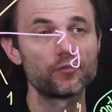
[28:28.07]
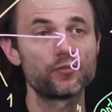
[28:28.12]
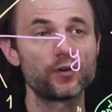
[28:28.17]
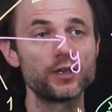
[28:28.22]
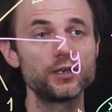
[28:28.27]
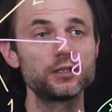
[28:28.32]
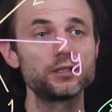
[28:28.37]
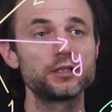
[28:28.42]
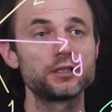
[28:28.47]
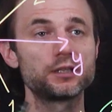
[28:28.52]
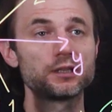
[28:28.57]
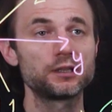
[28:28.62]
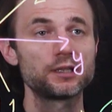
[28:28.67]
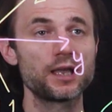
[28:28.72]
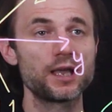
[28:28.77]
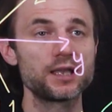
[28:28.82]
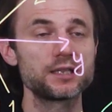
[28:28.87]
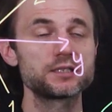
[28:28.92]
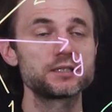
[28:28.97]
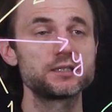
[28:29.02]
Finally, the
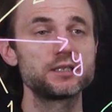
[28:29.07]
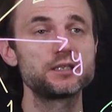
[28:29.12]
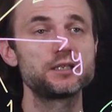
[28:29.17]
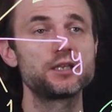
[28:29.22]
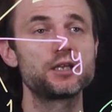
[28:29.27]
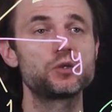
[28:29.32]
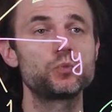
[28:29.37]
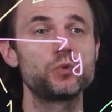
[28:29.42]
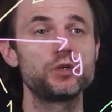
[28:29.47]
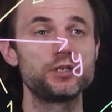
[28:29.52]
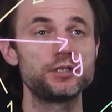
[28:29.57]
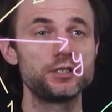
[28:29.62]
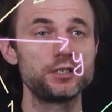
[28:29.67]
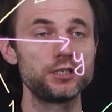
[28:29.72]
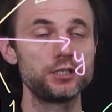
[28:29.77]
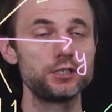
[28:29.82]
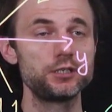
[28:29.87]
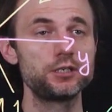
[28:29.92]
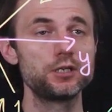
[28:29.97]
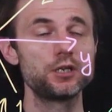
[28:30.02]
last thing that we
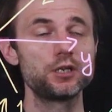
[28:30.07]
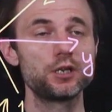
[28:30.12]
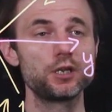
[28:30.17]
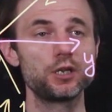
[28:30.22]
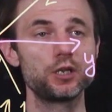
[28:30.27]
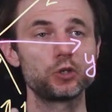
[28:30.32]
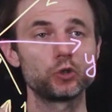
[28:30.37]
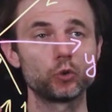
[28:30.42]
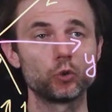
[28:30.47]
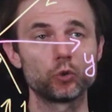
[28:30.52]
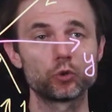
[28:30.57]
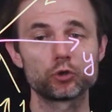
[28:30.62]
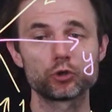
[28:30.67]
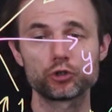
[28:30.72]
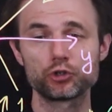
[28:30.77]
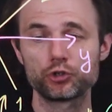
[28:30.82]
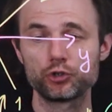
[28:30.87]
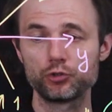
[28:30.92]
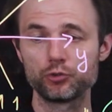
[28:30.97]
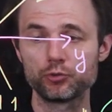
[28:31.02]
need in
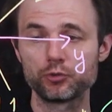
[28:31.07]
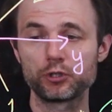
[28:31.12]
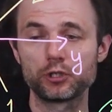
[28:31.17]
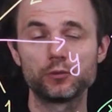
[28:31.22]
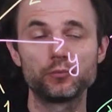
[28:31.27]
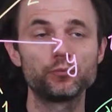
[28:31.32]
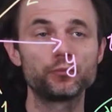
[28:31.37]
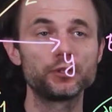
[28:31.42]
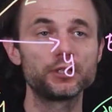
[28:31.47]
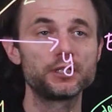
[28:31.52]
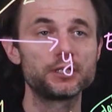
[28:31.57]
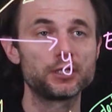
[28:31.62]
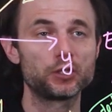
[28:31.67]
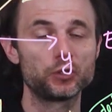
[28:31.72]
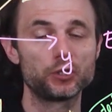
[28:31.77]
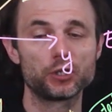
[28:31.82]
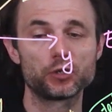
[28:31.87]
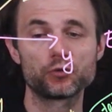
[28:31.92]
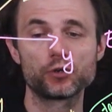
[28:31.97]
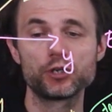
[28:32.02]
order to complete
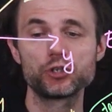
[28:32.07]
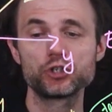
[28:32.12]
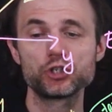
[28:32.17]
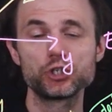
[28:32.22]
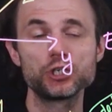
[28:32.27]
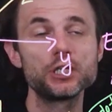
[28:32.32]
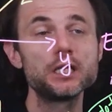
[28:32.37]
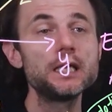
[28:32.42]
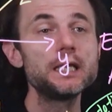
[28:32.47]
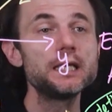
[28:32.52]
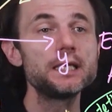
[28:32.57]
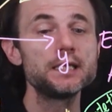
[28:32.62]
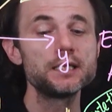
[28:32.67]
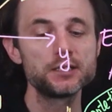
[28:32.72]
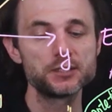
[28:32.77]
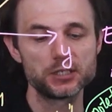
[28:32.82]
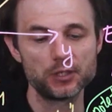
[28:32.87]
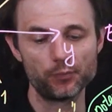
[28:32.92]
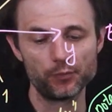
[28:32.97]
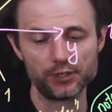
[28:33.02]
our Lagrangian
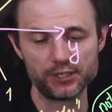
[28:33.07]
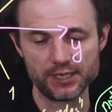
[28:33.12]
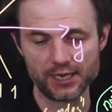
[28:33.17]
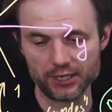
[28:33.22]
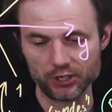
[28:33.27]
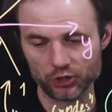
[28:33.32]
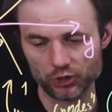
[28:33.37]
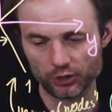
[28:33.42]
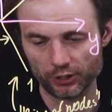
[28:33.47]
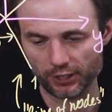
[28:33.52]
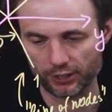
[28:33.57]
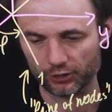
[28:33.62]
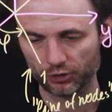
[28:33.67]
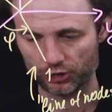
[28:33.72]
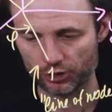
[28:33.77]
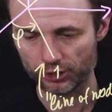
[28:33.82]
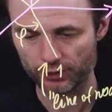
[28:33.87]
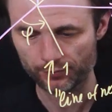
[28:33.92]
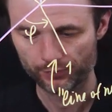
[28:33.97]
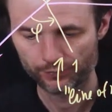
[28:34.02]
is the potential
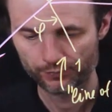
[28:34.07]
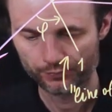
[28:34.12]
energy.